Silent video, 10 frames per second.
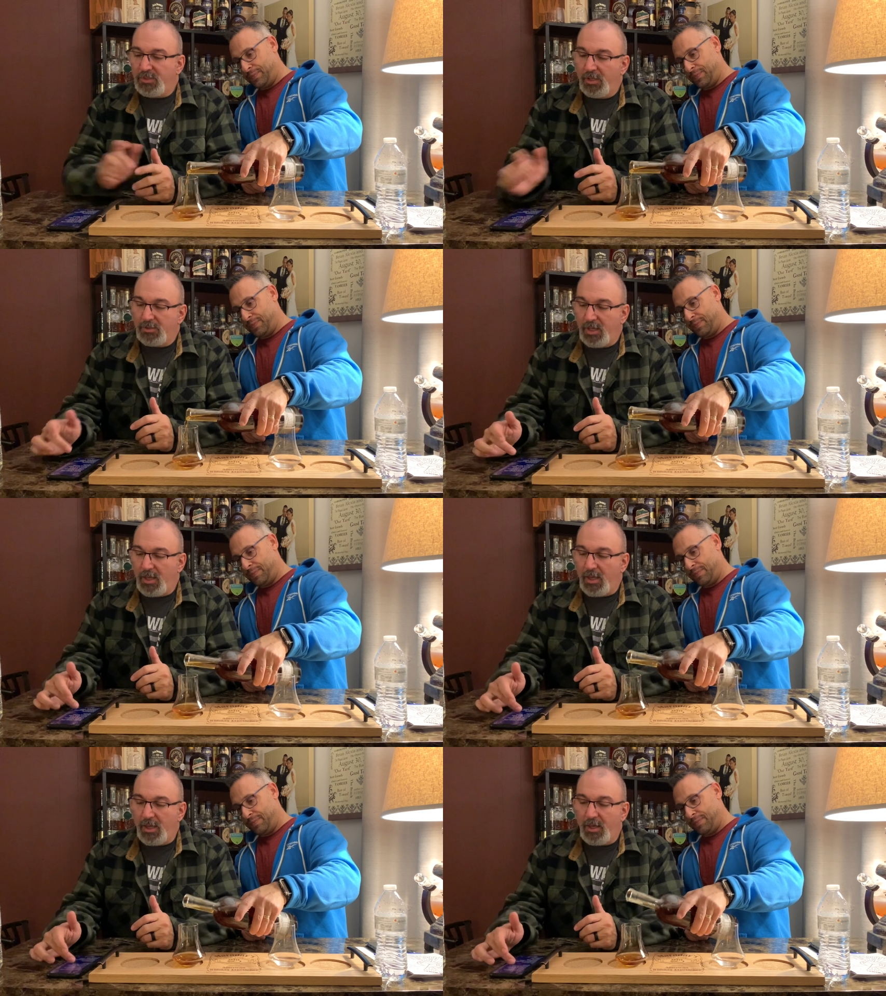Speaker 1: is
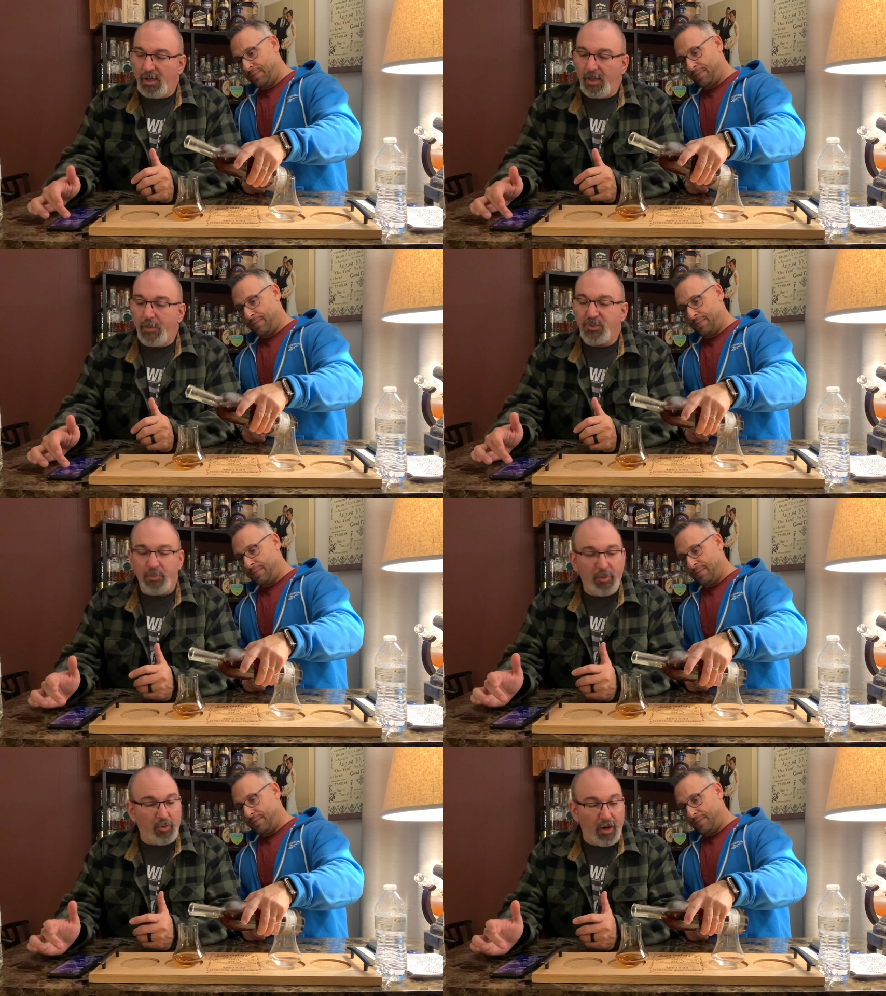a
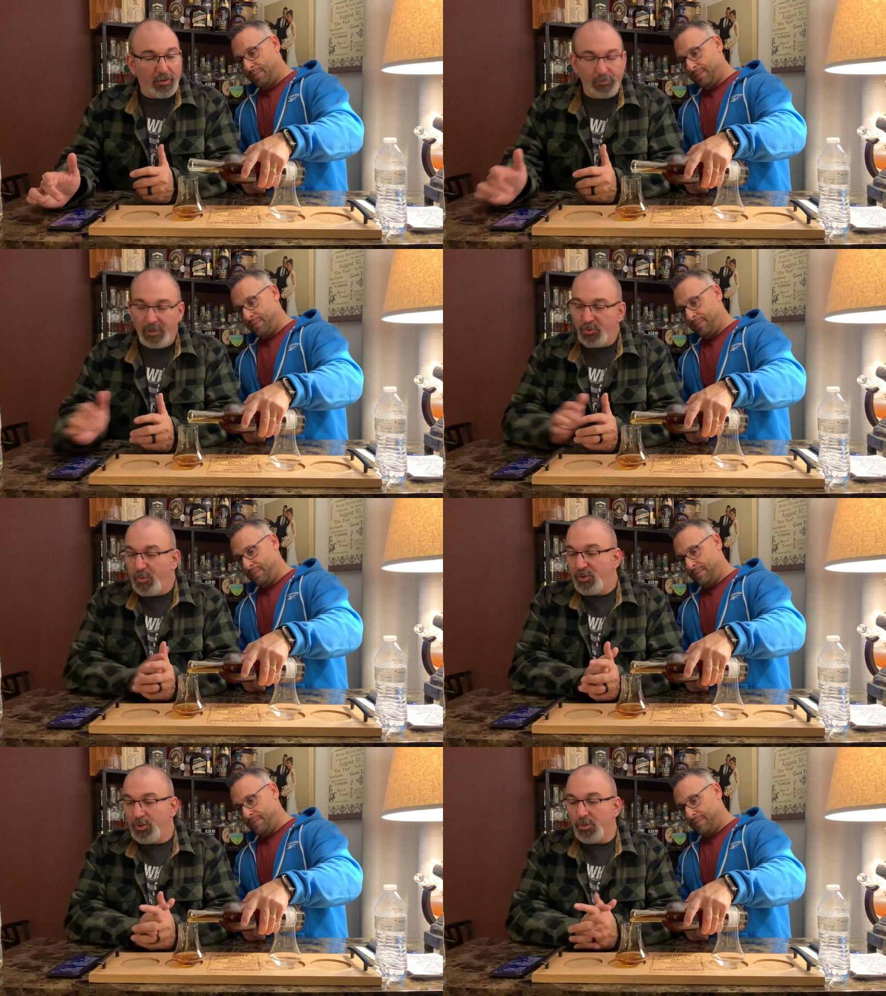MGP product,
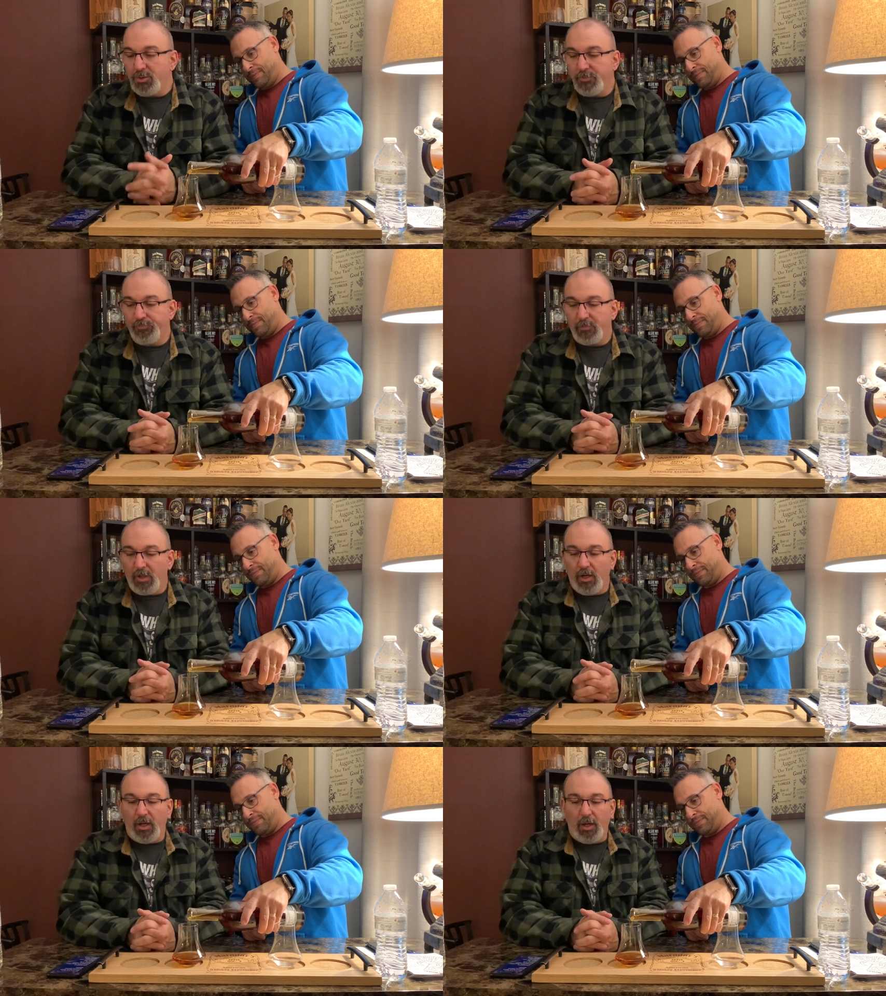MGP juice.
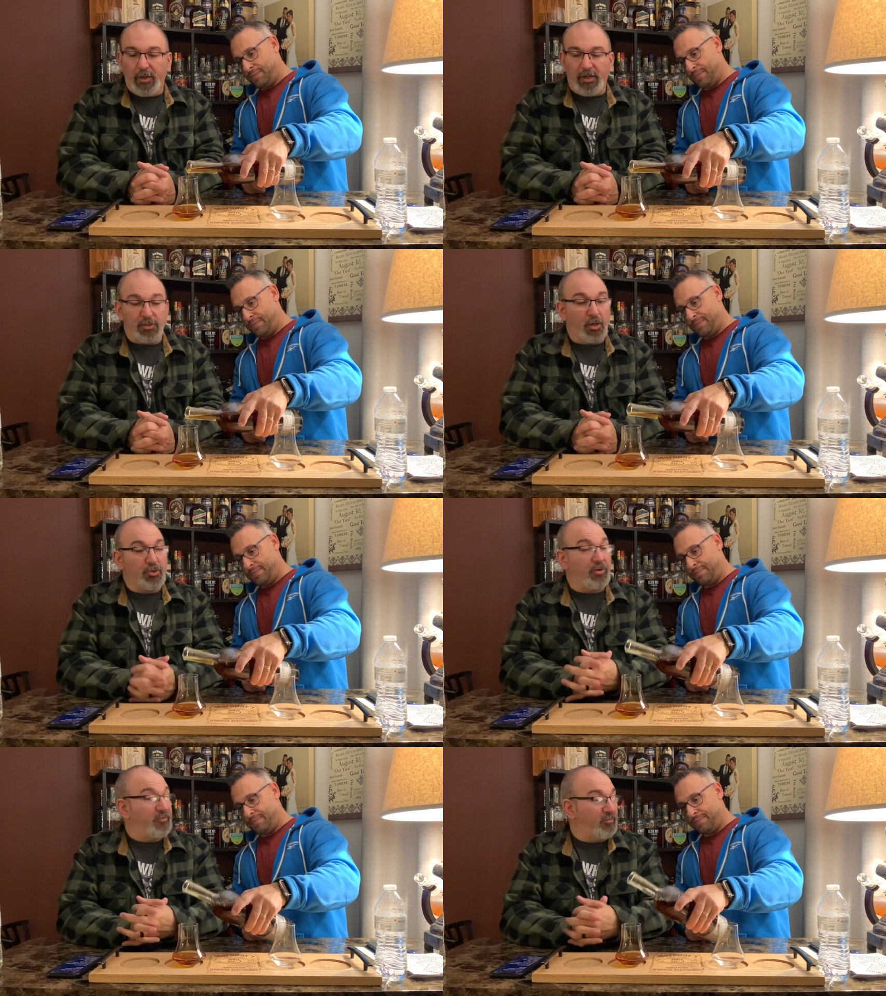Uh, it is
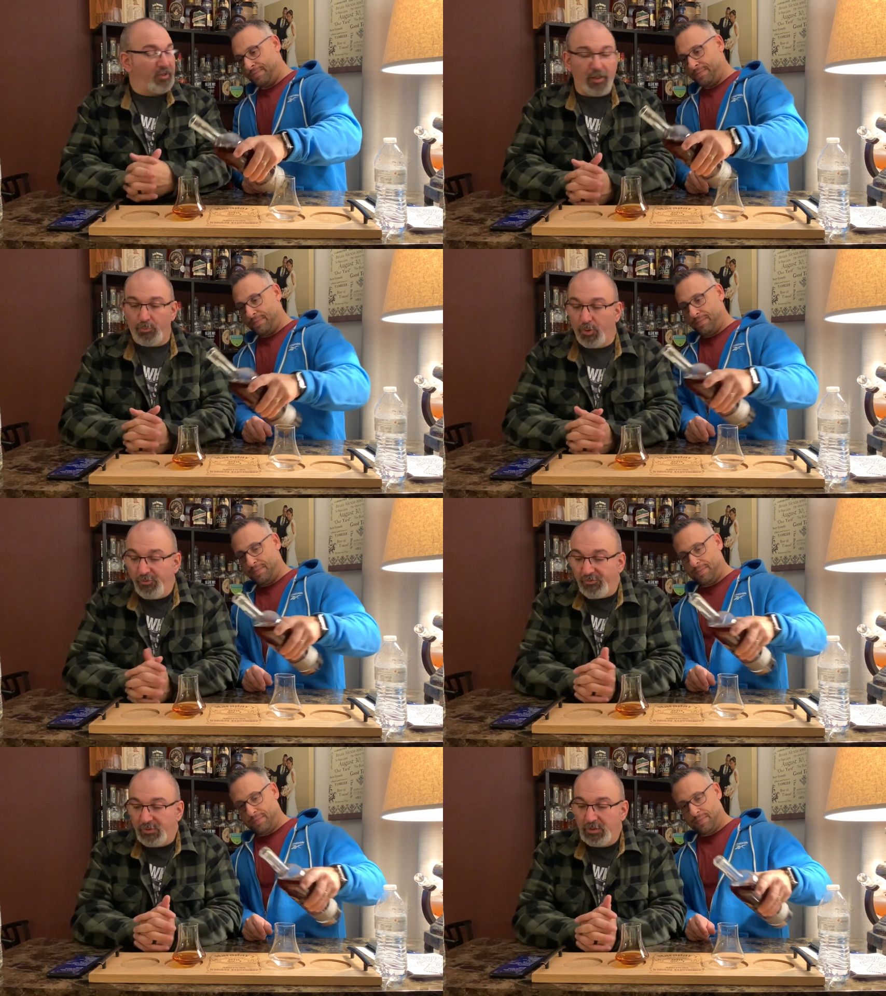115
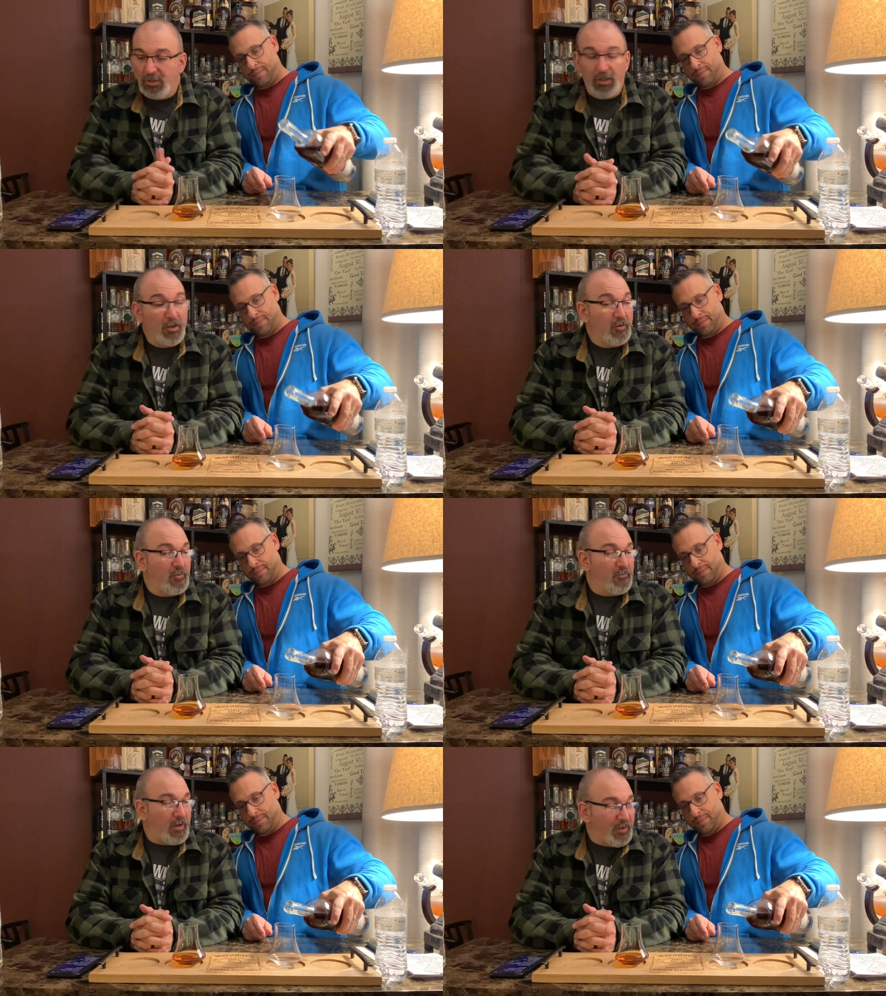proof,
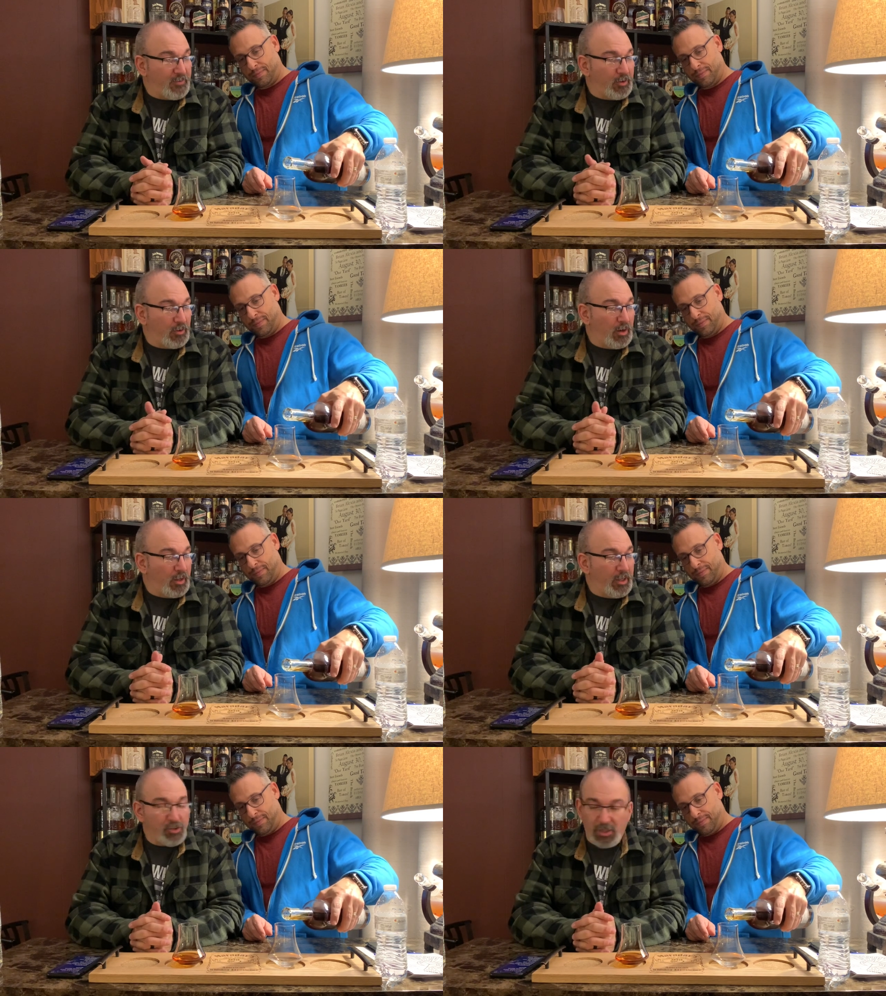five-year
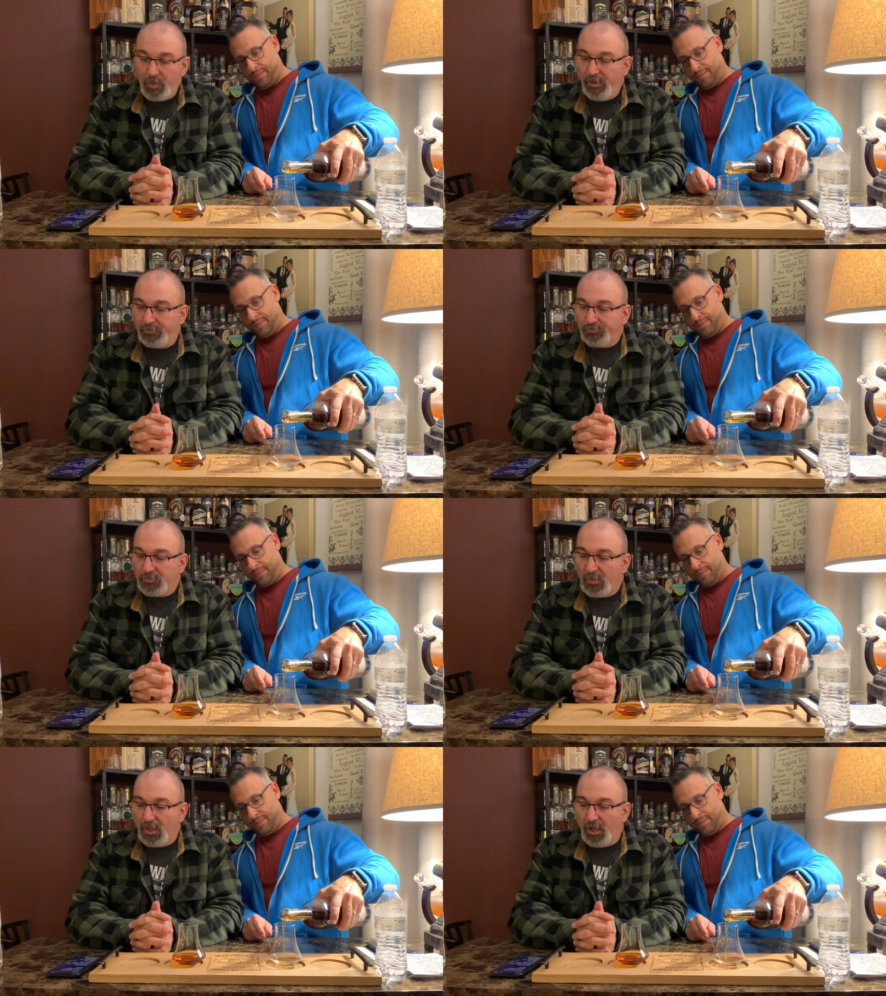age statement.
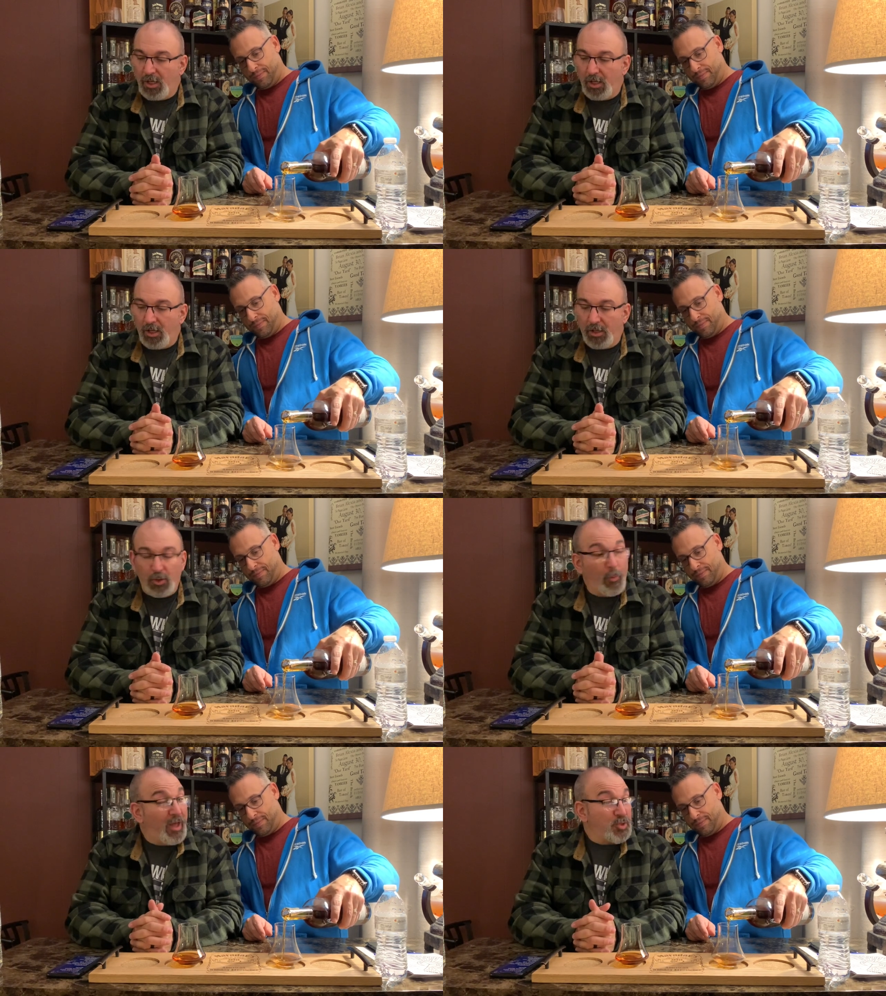Uh, no
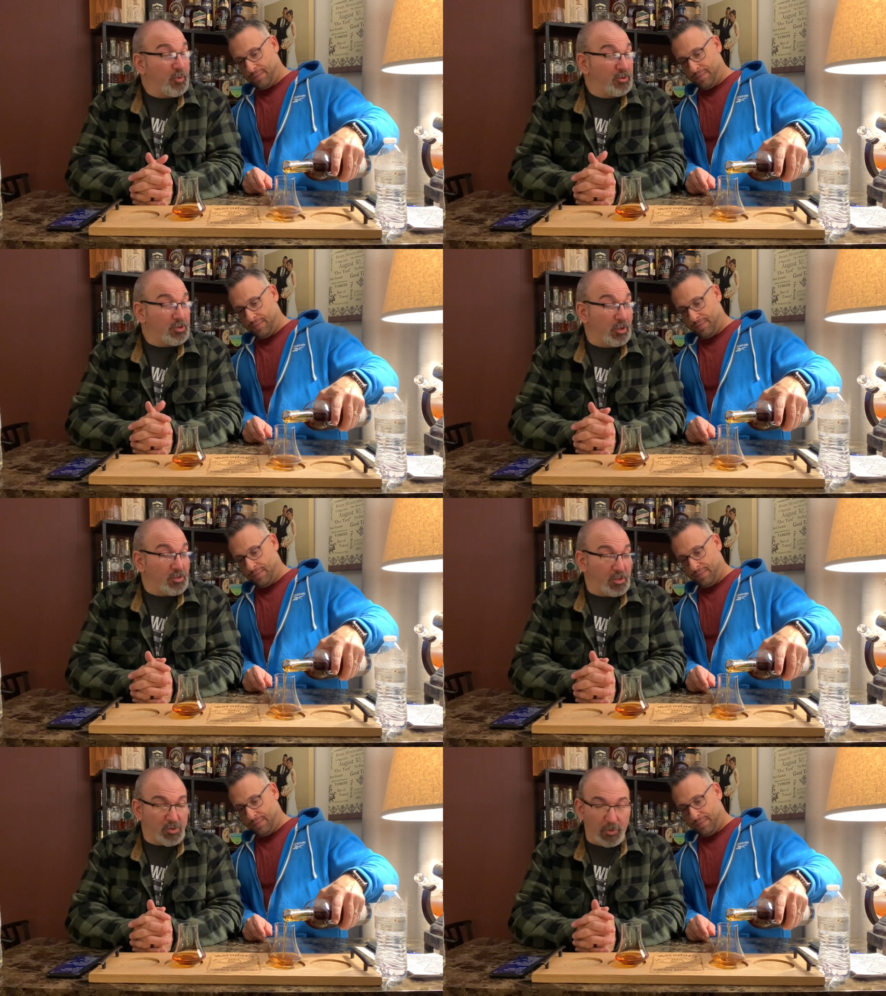mash bill disclosed
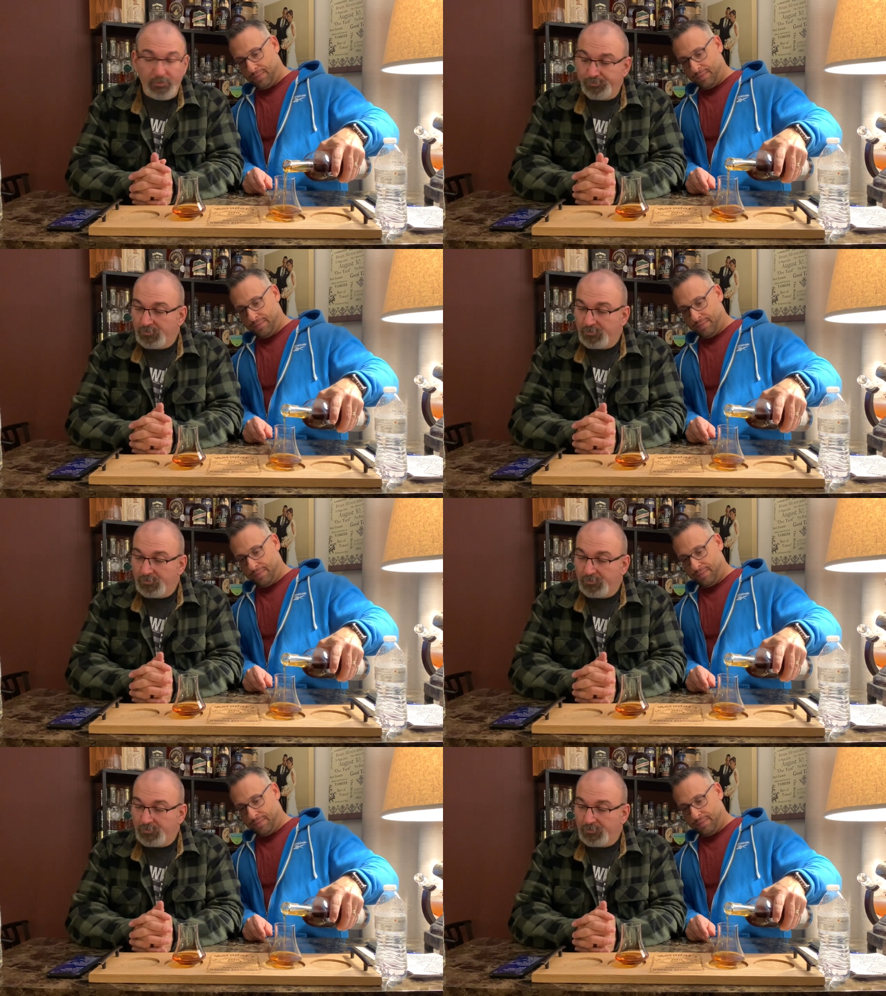on this one.